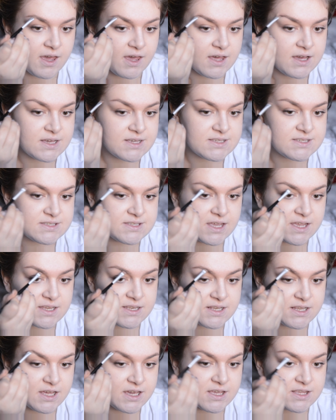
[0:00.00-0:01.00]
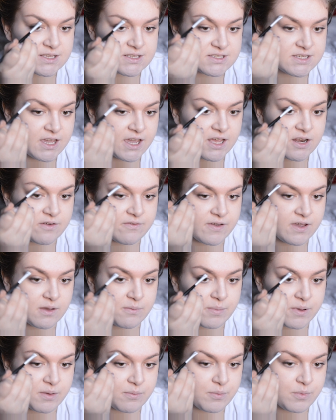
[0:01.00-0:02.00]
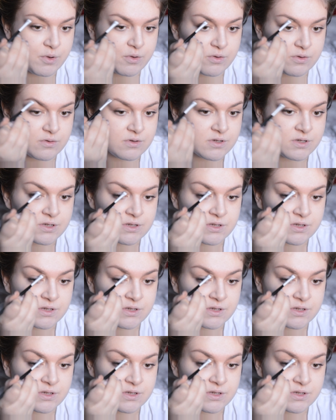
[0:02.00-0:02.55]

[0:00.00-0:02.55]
extend like the tail of it a bit more